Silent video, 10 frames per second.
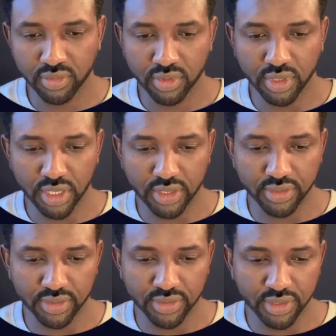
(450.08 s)
and the
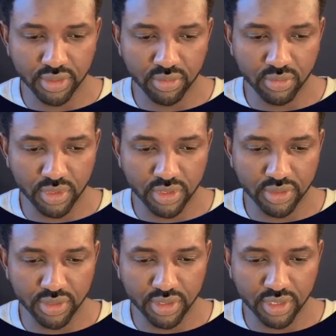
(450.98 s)
third one,
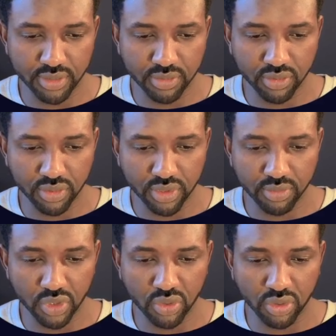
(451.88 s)
the name is going to be
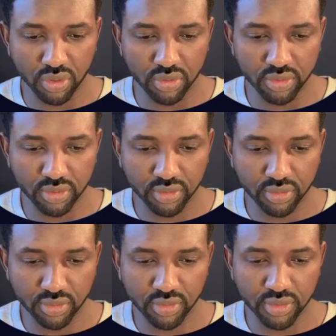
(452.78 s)
called
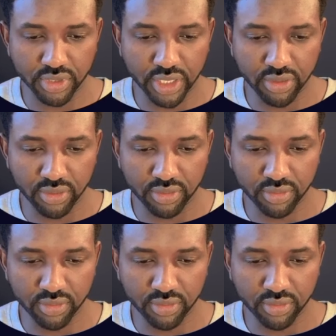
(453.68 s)
dragon,